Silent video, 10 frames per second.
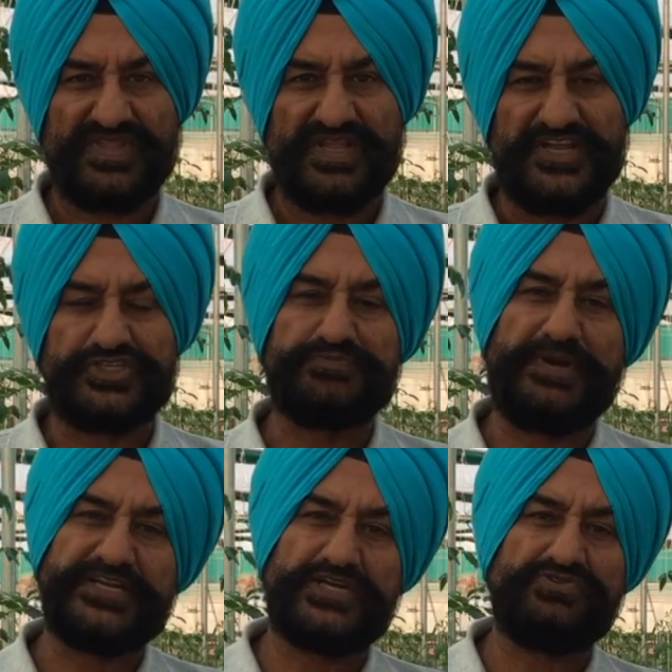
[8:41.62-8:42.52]
It is
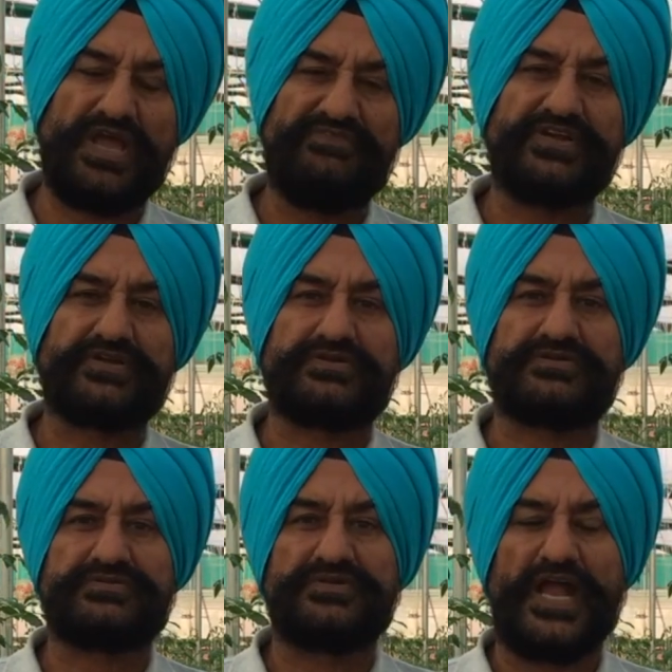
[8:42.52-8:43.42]
better to have a
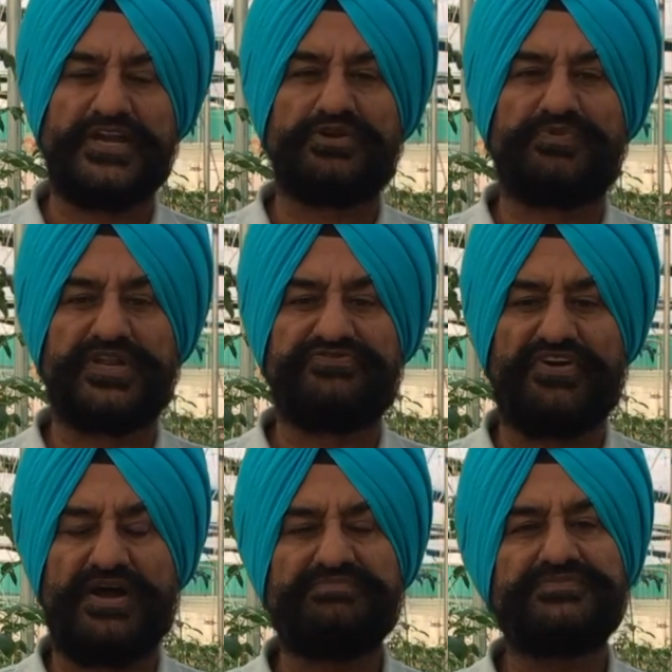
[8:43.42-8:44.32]
hydroponic
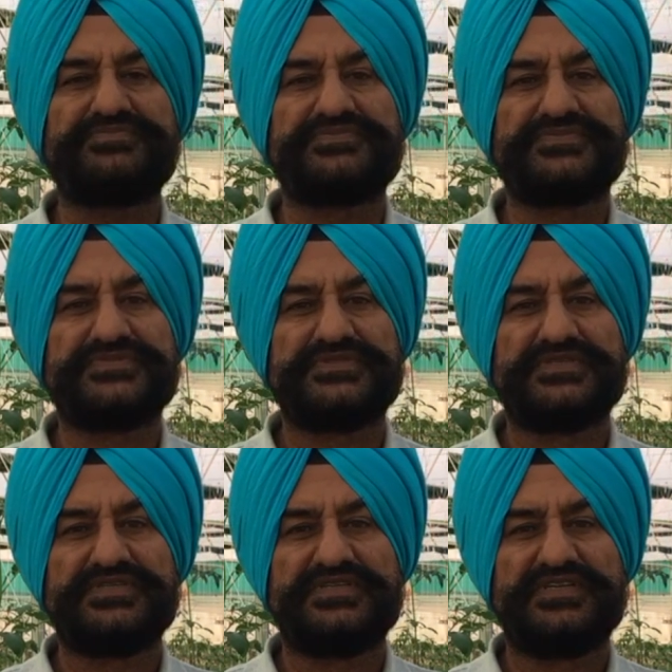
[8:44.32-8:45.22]
farm
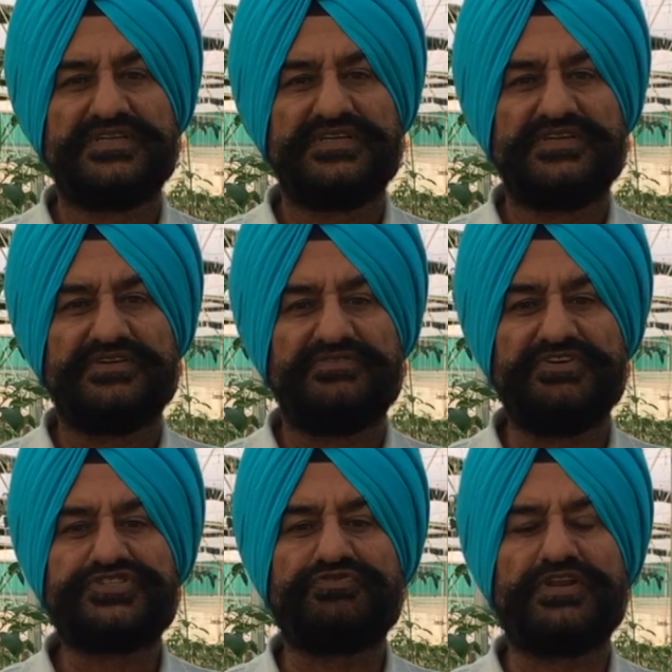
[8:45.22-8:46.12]

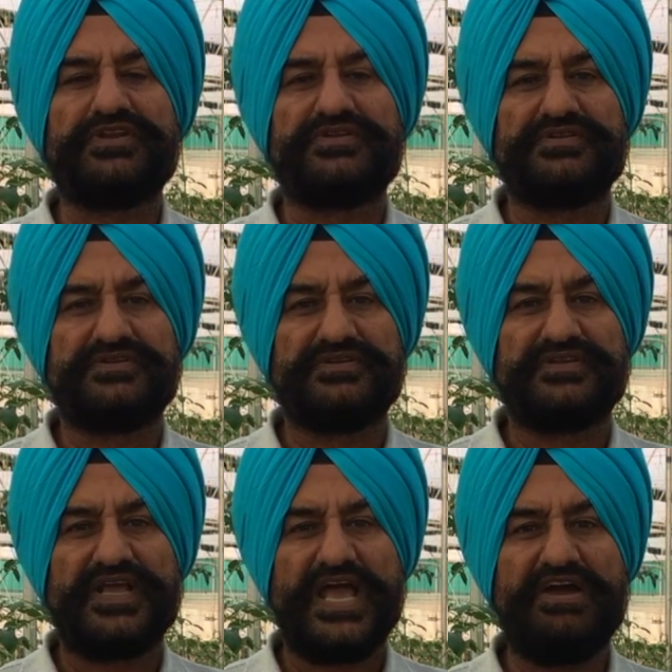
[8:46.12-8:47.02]
which will
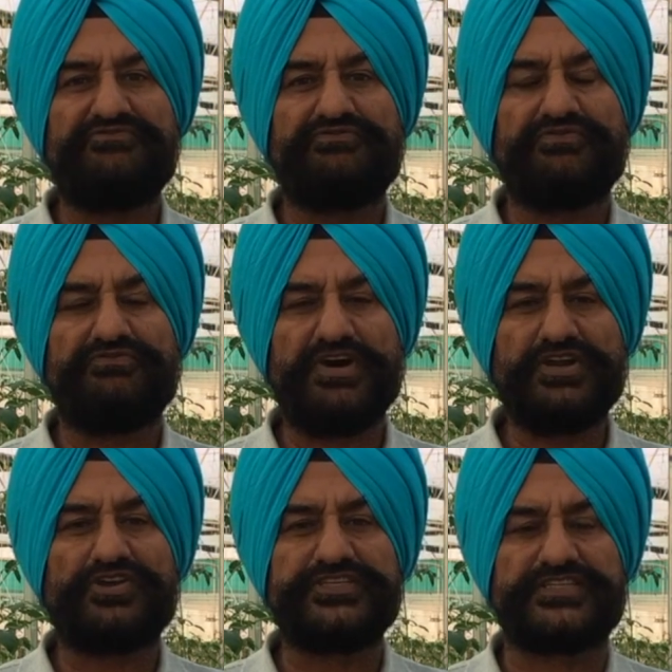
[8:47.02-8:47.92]
have one
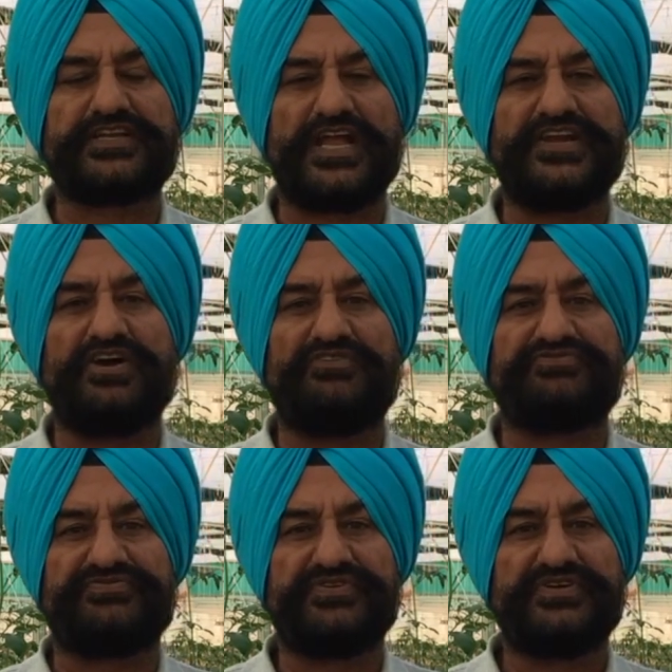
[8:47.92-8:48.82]
or the other kind
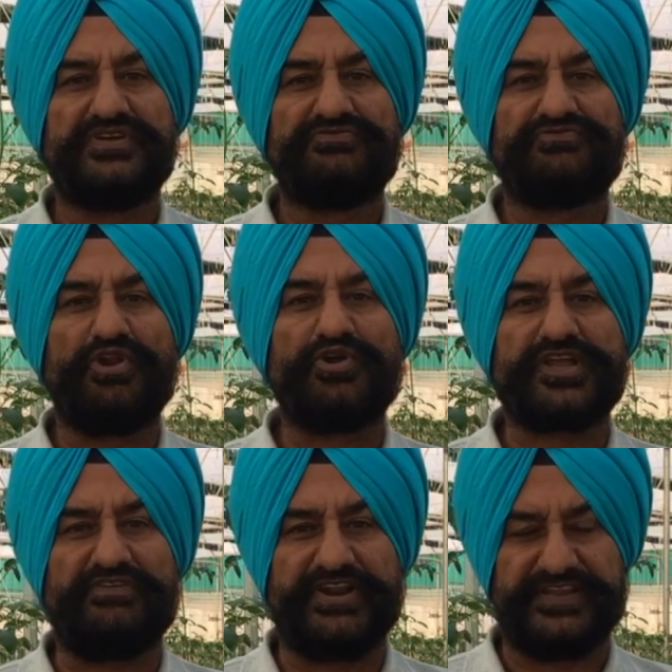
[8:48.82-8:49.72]
of floor
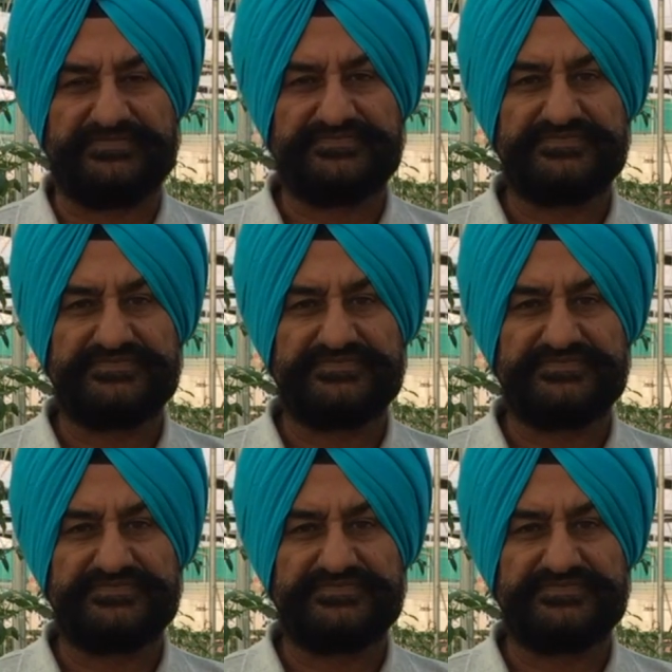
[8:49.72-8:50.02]
covering.